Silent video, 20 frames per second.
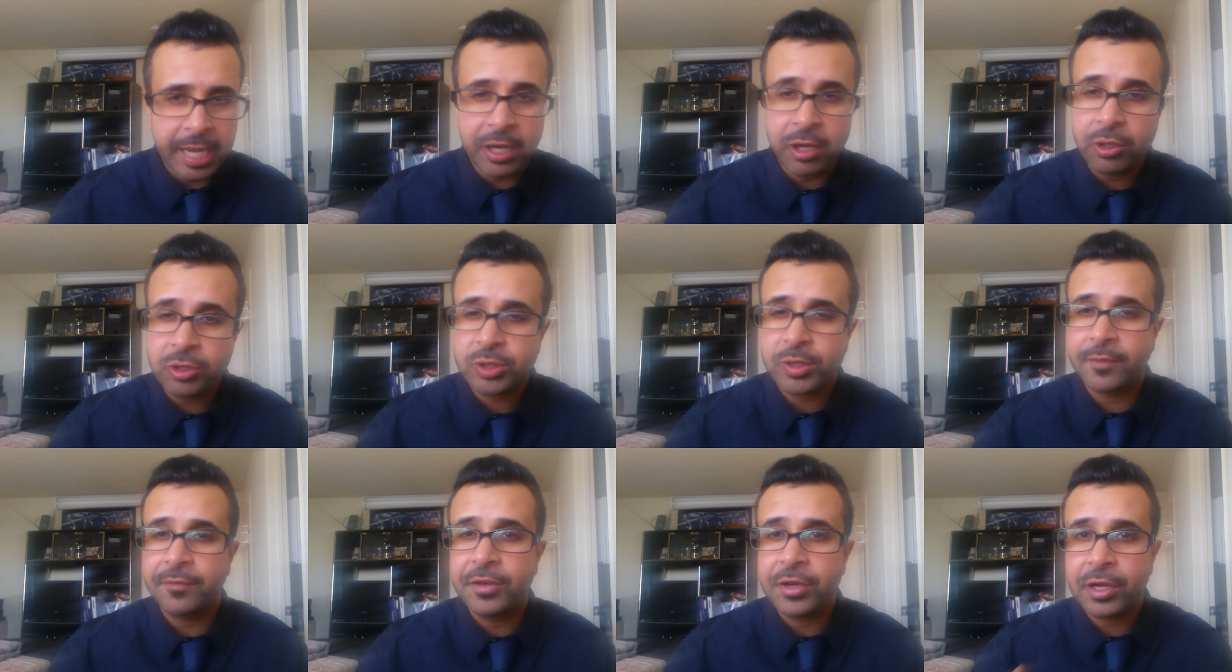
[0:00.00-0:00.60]
And
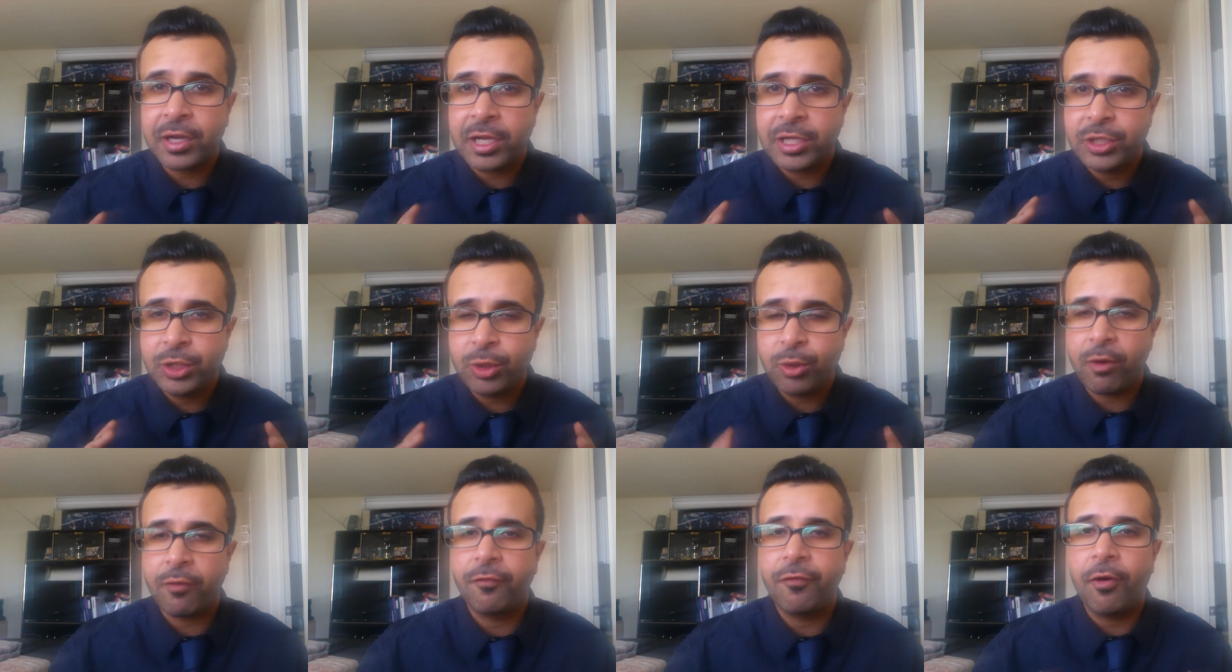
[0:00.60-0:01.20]
also, if you're going to
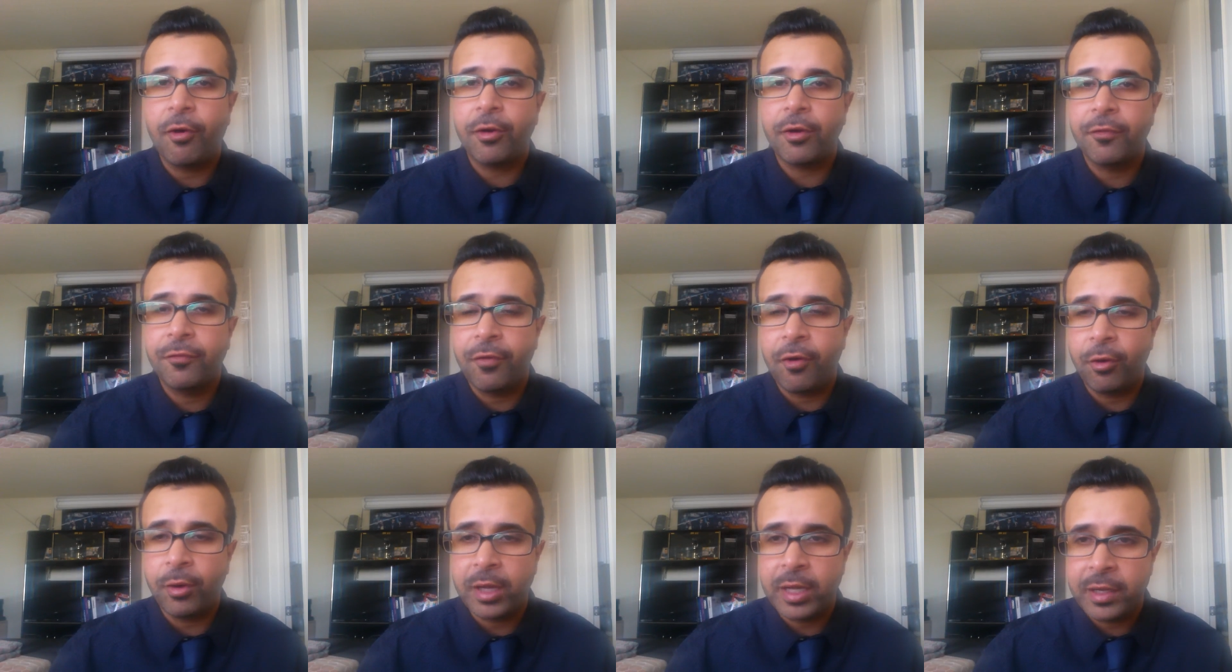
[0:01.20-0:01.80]
do a
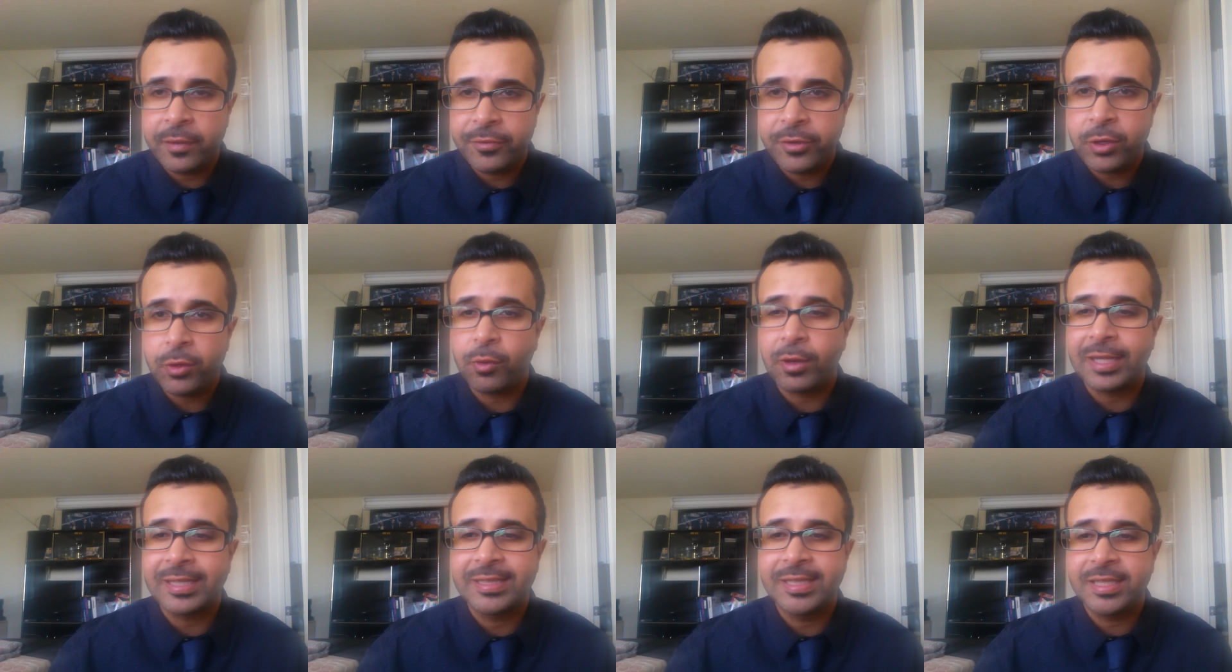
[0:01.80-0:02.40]
phone-to-phone interview,
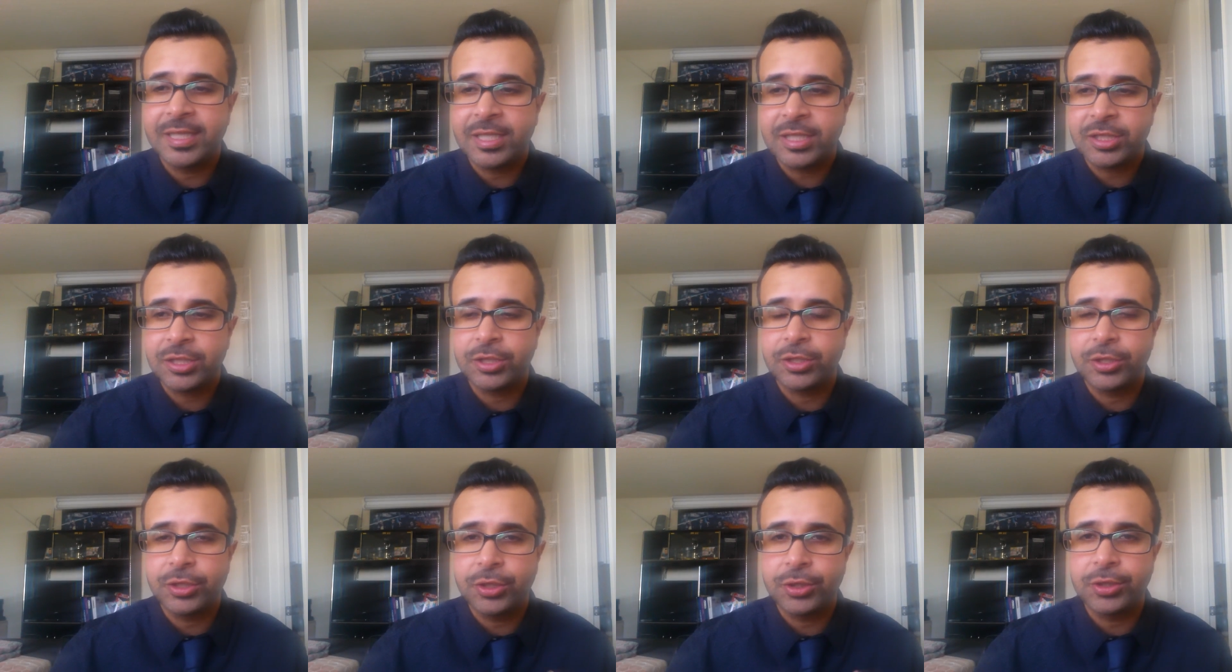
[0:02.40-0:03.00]
what I
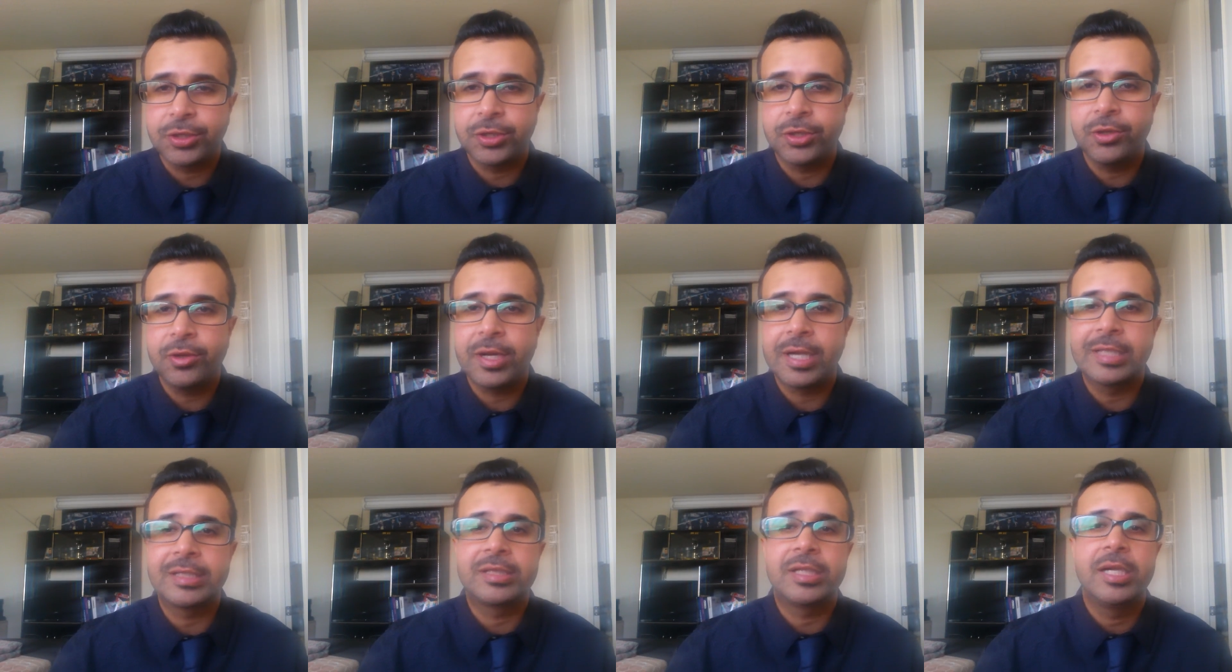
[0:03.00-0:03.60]
suggest you to
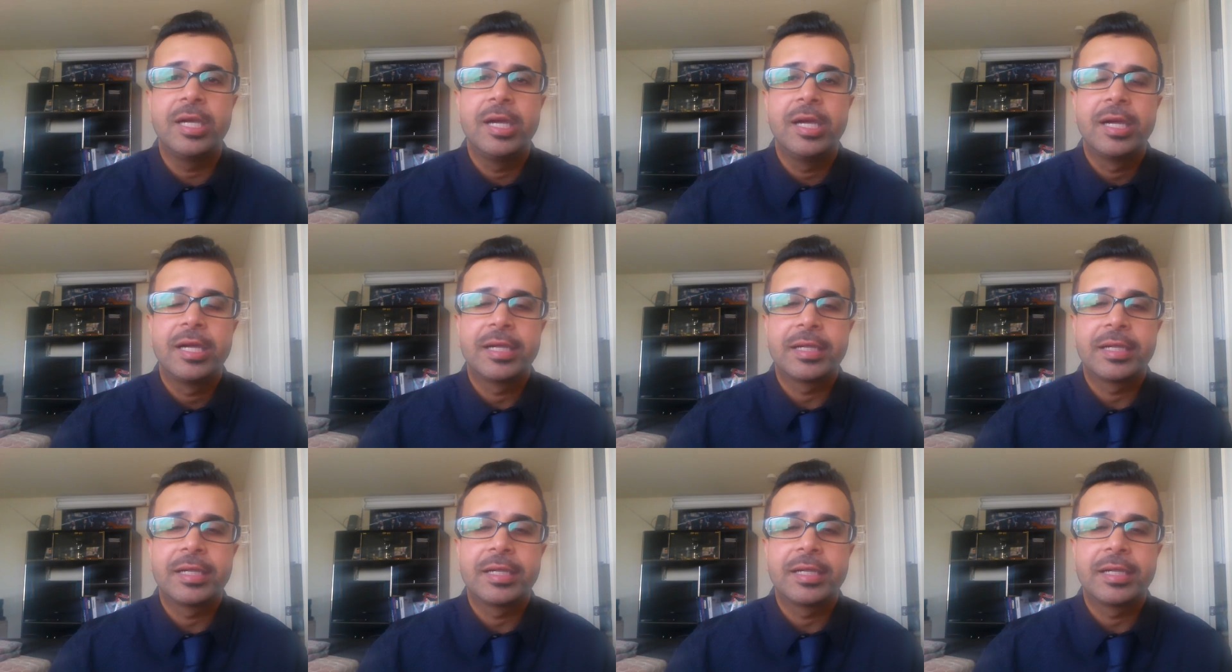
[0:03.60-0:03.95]
do is